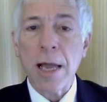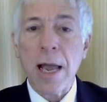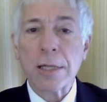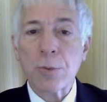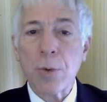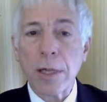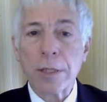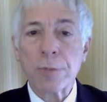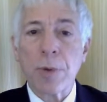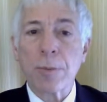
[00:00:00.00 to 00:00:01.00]
as well
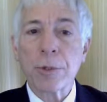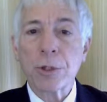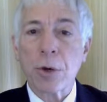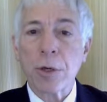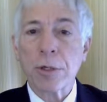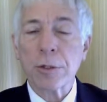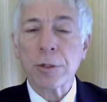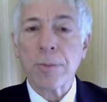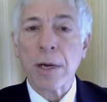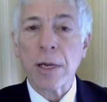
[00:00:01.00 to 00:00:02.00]
as published articles
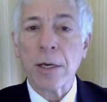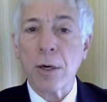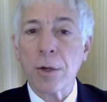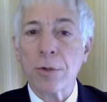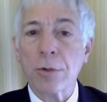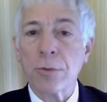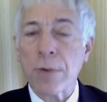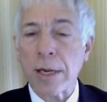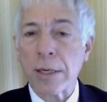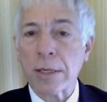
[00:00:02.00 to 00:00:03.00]
by other
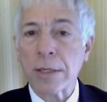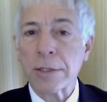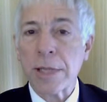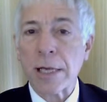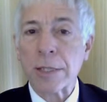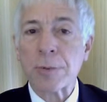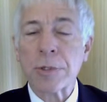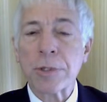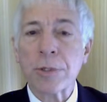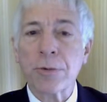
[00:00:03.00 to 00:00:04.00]
recognized
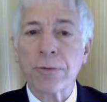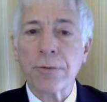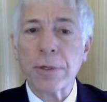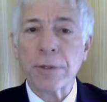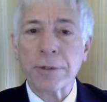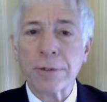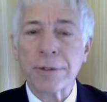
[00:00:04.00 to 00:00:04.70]
experts in your field.